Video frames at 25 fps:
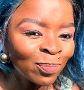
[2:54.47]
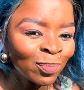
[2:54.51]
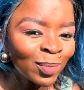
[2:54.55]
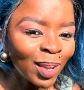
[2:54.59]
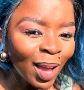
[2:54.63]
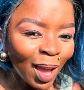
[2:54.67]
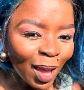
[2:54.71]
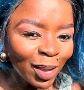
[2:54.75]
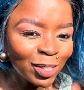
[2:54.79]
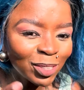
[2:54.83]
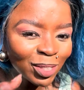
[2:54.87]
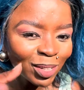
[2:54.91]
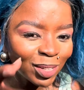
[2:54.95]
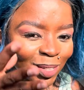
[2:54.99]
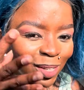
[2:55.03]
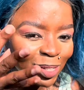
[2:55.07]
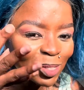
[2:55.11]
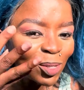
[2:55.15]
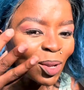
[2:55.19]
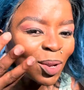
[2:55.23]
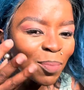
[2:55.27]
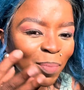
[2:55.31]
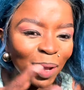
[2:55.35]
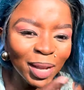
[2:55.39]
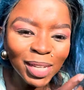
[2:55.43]
actually, this is
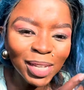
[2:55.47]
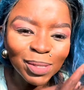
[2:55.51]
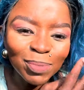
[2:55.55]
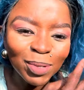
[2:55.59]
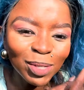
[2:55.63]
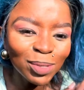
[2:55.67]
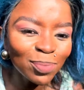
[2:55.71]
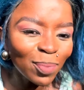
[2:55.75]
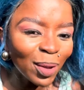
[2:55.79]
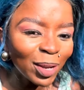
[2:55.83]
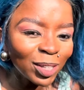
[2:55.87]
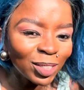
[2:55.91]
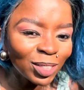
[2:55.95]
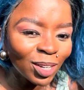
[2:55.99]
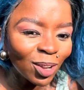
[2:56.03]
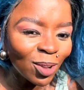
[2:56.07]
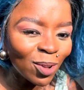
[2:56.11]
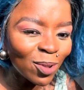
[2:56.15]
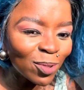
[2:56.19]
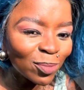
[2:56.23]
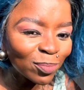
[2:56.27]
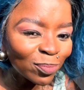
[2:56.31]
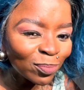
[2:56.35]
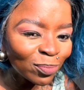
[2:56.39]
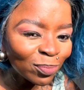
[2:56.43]
what makes me
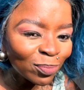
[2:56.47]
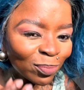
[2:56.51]
special.